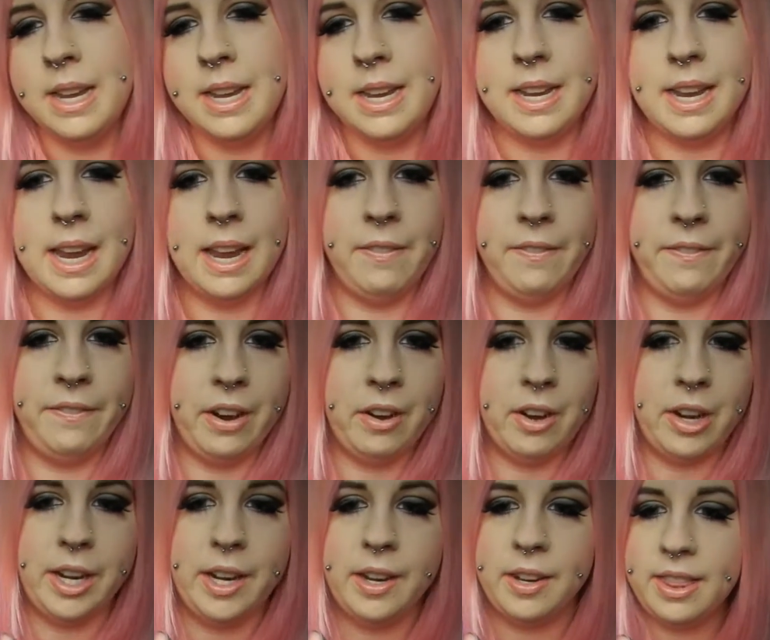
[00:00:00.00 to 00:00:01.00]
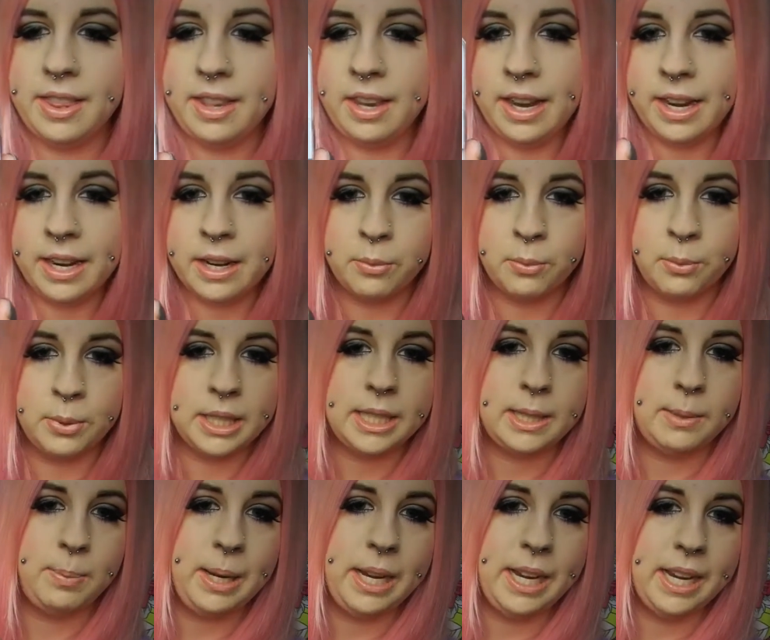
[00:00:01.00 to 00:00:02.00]
Yeah, very thick,
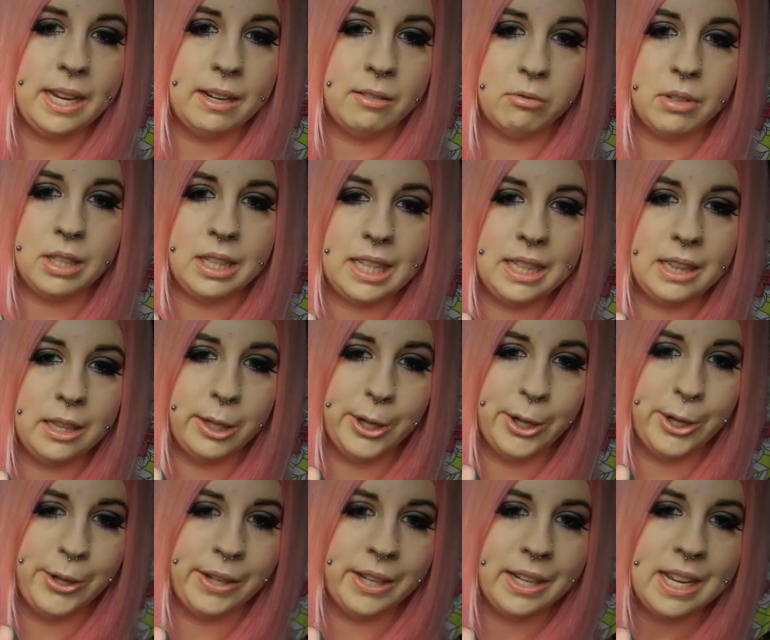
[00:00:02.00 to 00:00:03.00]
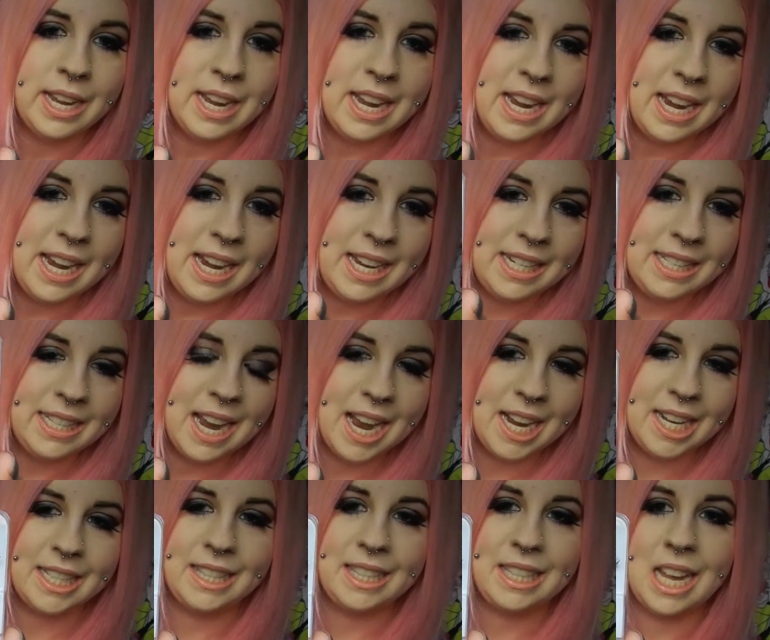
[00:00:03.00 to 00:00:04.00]
wispy, really long,
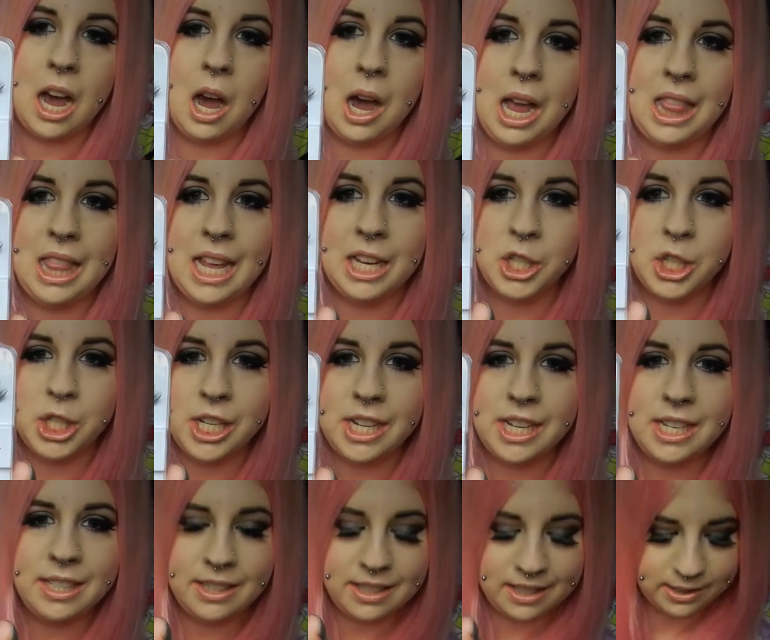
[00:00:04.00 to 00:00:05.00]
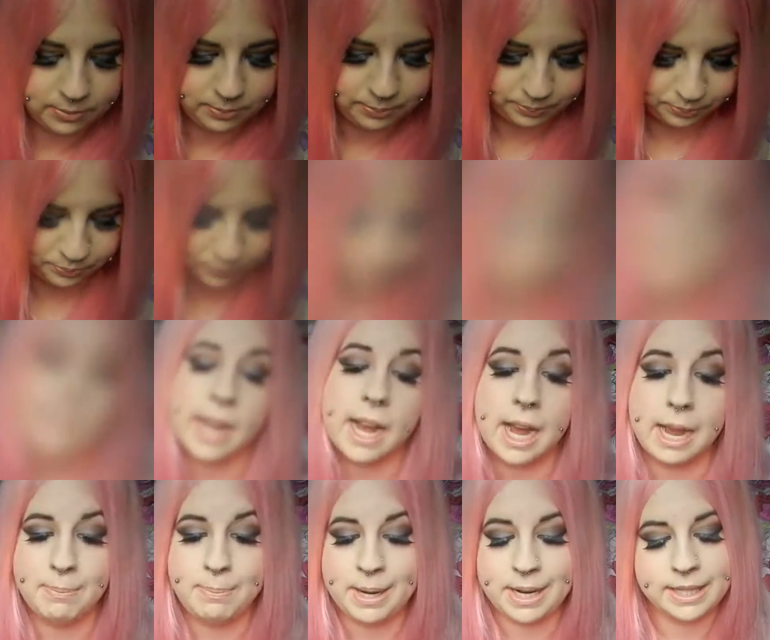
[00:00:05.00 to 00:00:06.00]
intense eyelashes. The thing that
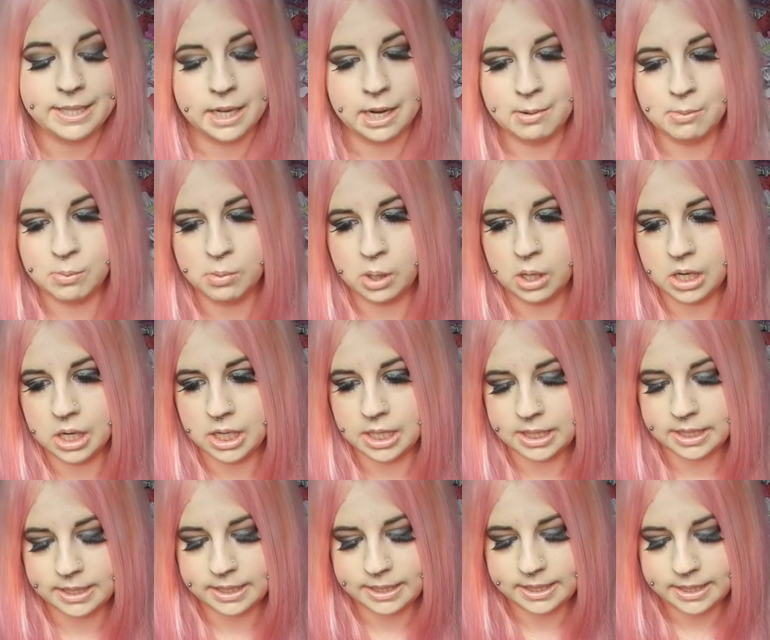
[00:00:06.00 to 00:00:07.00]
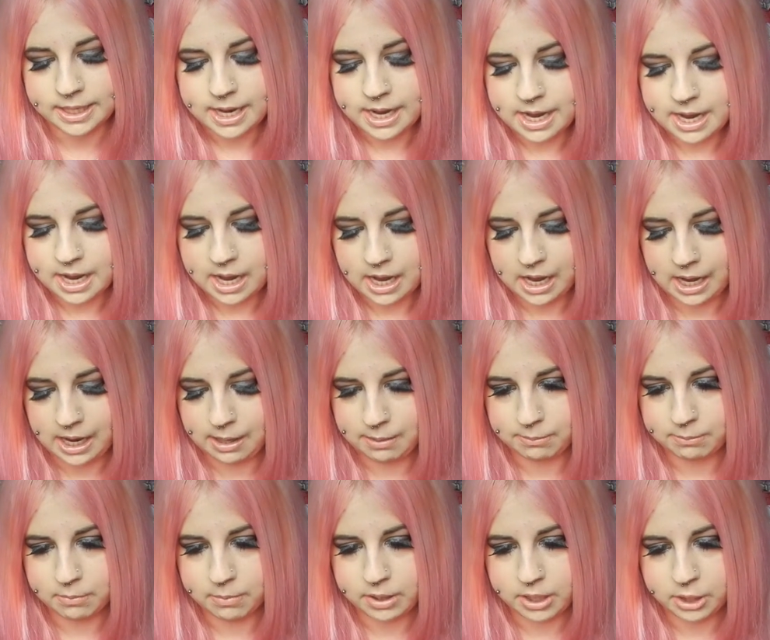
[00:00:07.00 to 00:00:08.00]
I picked up was
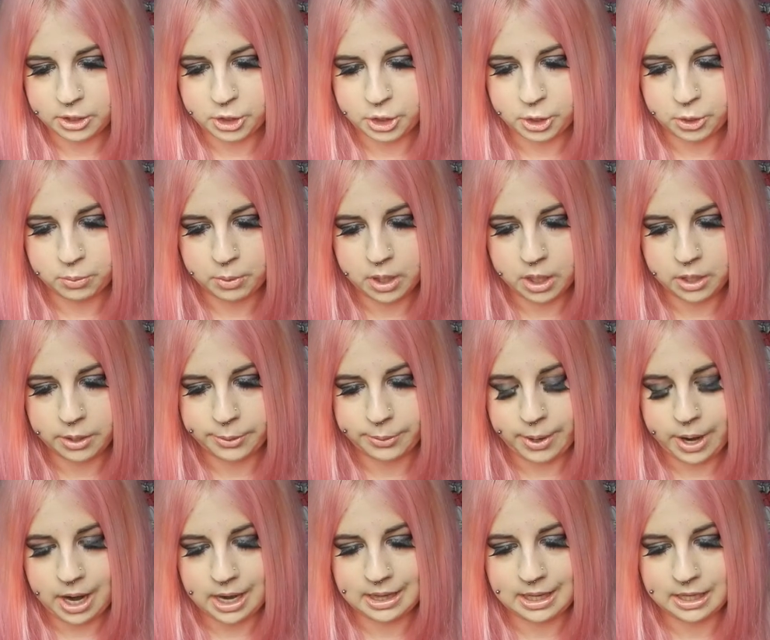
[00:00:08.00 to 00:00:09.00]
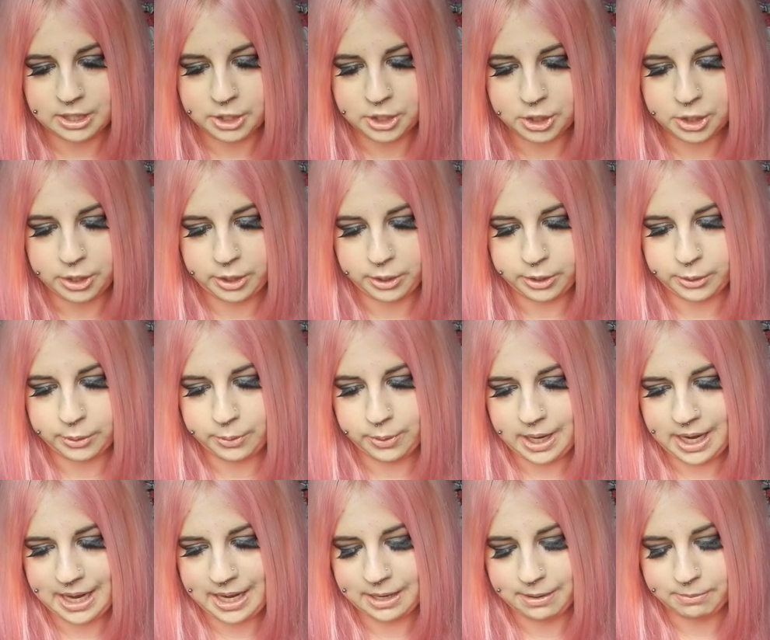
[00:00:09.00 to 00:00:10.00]
the Duo Eyelash Glue
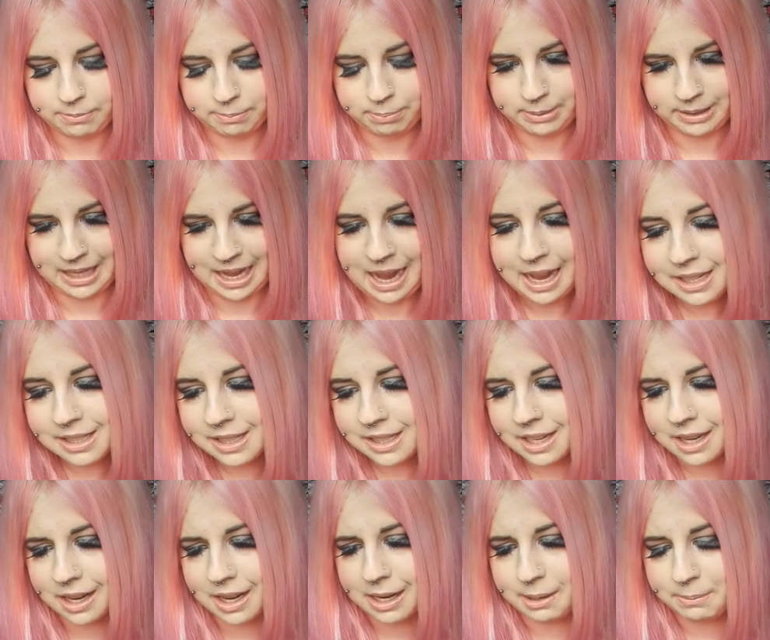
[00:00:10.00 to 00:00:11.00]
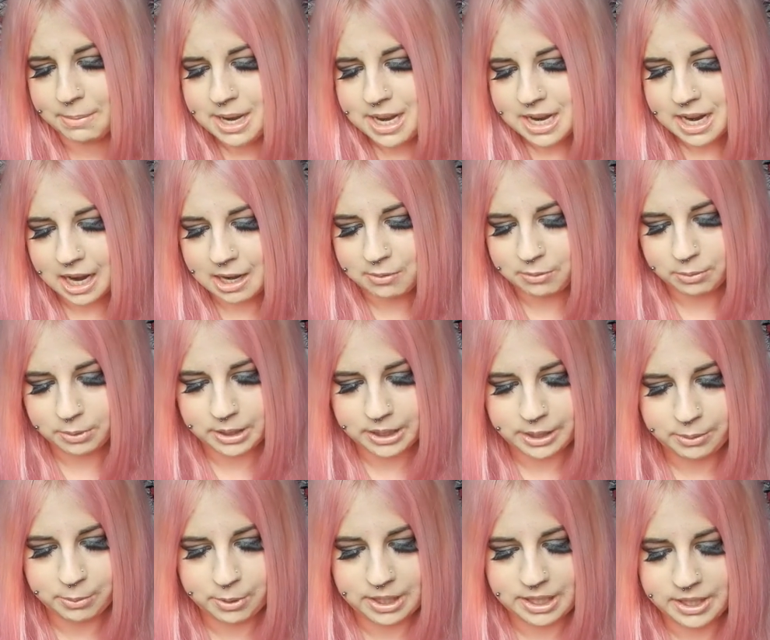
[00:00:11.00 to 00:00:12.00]
in black. I've
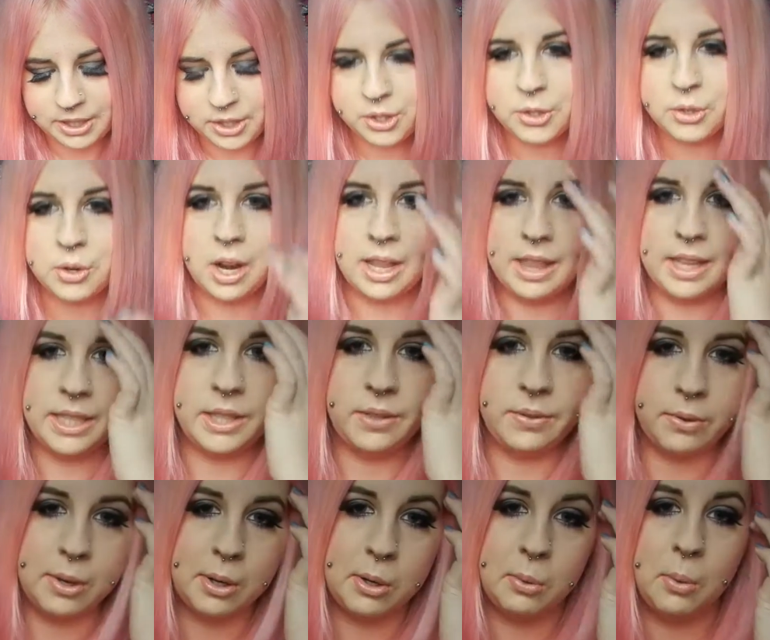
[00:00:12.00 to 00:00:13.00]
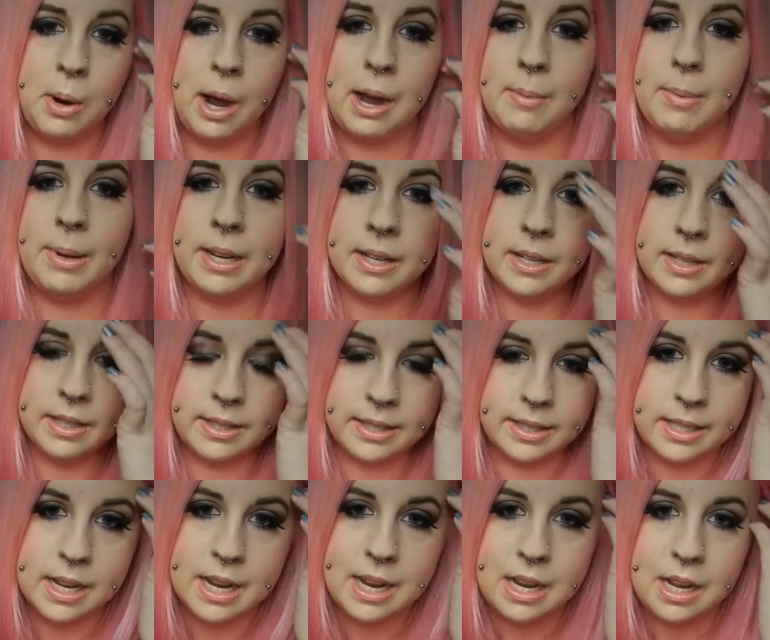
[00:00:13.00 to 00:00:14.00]
really wanted to try this for a while
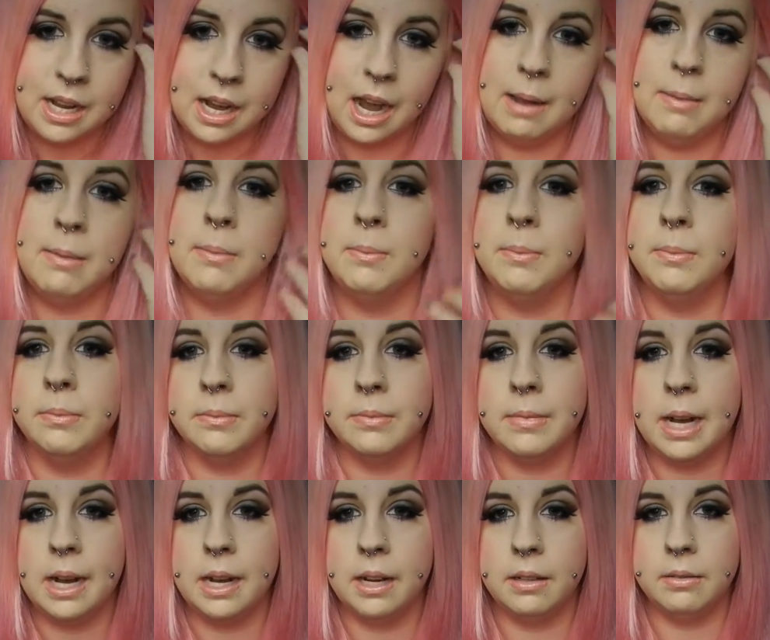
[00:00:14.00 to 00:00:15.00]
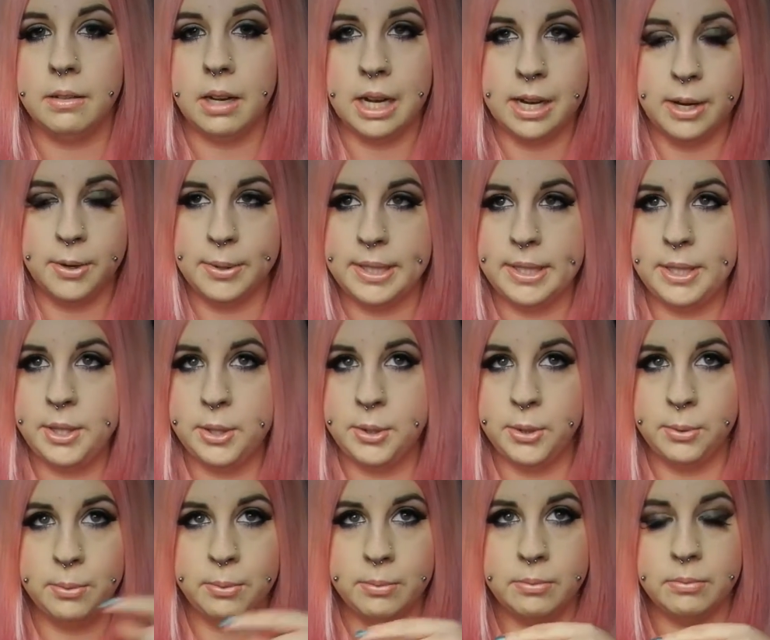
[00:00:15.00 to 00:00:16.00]
because I always
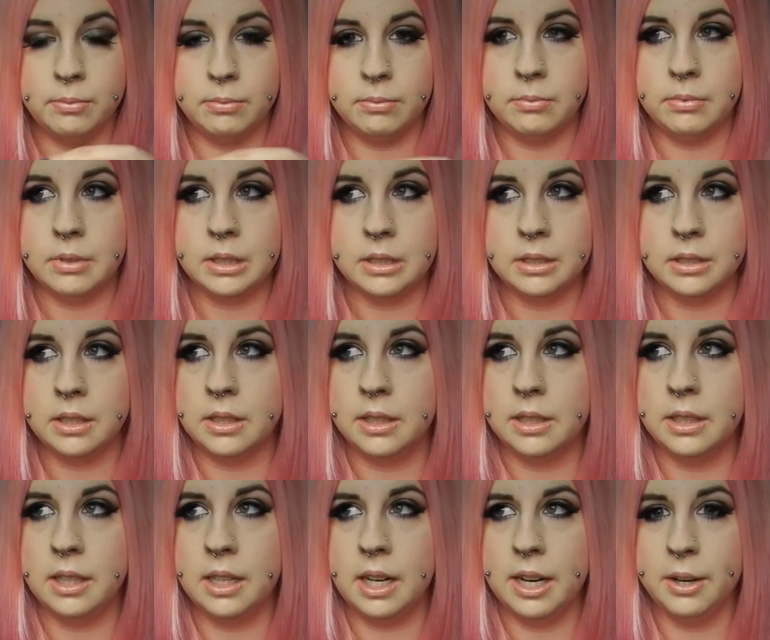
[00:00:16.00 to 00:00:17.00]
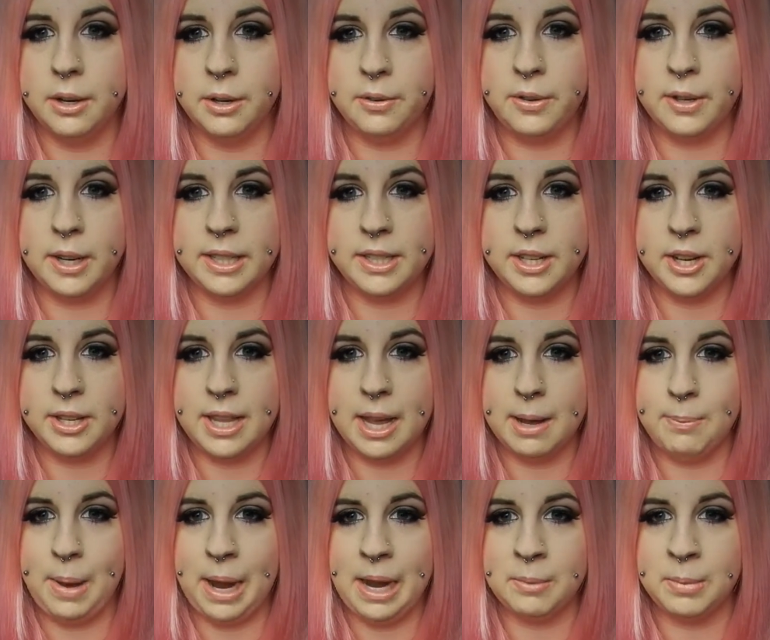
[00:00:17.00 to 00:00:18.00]
do. I don't know if you guys heard
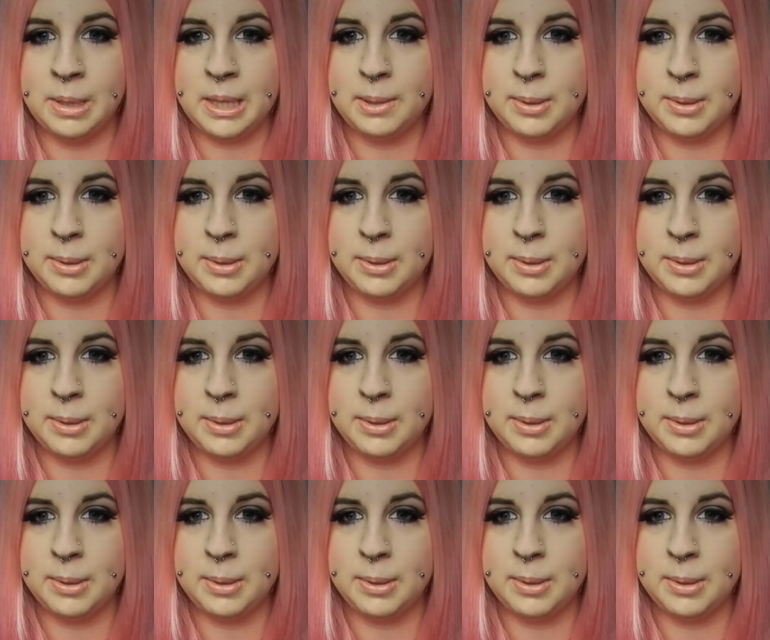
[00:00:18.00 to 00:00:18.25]
that bang, but it's